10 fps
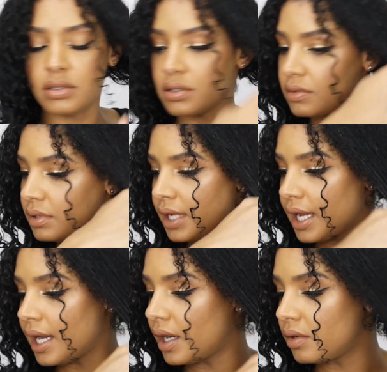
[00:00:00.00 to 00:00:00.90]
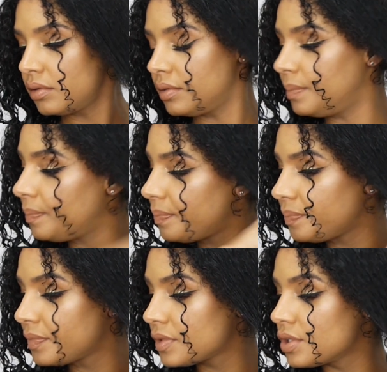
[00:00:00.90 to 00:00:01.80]
So now,
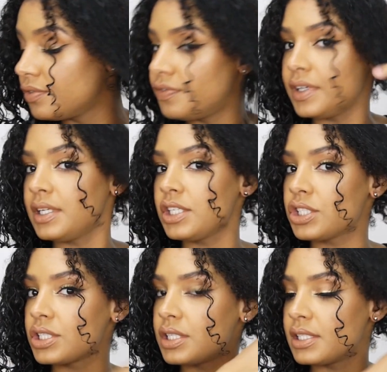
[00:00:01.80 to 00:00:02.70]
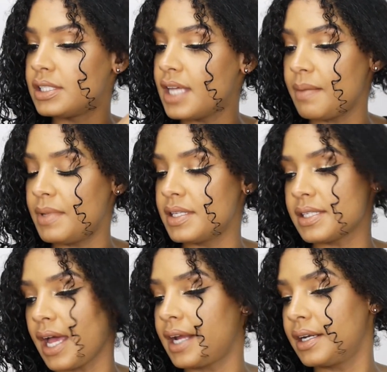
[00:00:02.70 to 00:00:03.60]
to finish this Denman
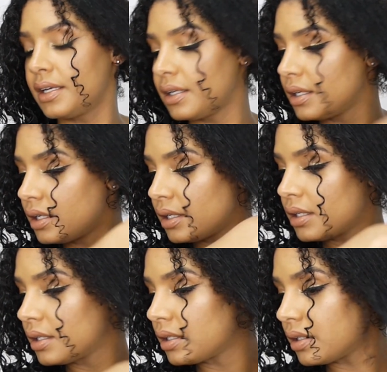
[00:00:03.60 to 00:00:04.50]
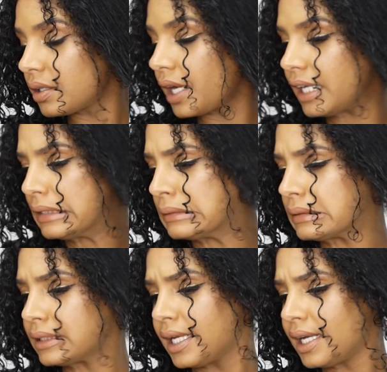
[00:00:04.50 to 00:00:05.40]
side, okay.
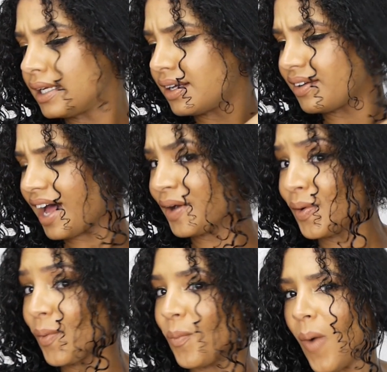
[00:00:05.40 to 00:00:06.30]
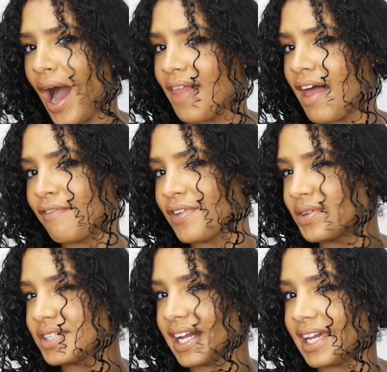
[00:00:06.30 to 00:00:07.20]
I don't know why that
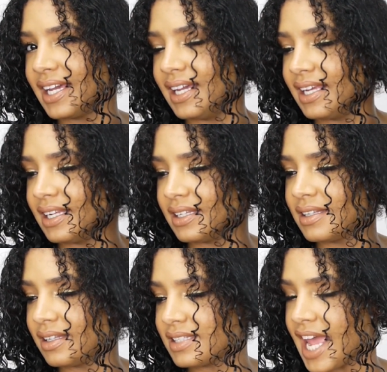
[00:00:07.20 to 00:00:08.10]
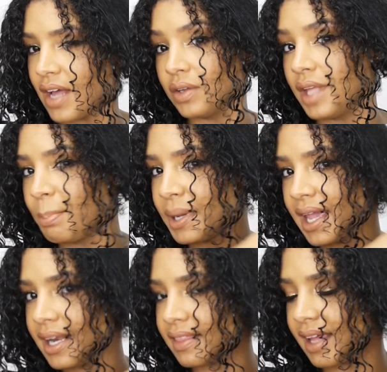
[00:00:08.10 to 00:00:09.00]
feels like it tangled up
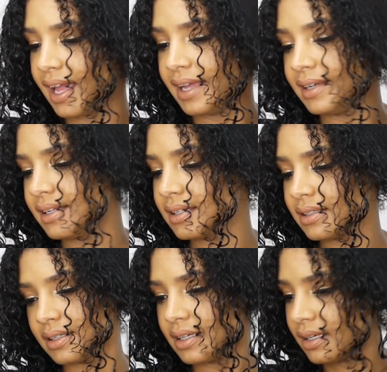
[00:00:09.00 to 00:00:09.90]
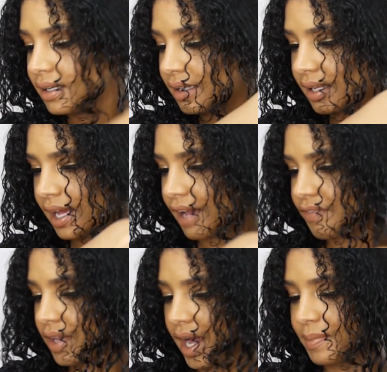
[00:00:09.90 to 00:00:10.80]
again at the end. Like I
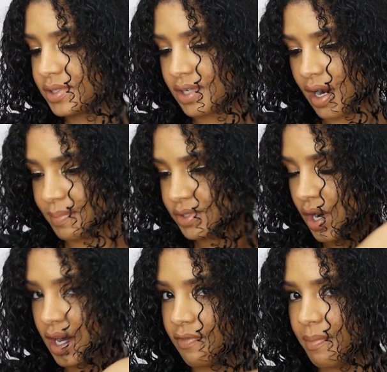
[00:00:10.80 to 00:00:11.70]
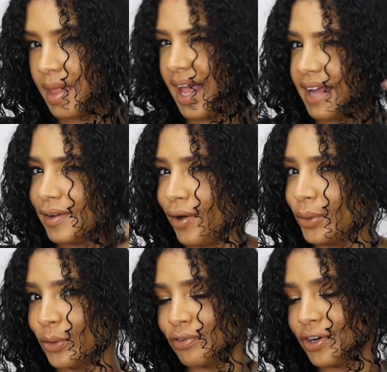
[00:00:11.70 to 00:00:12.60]
feel like I'm starting from the end
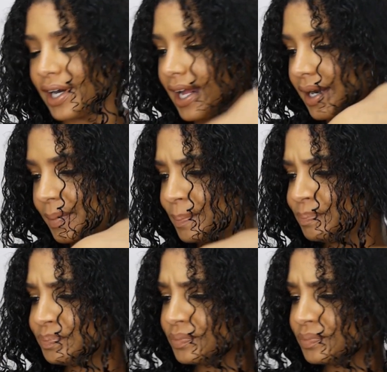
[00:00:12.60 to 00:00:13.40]
all over again.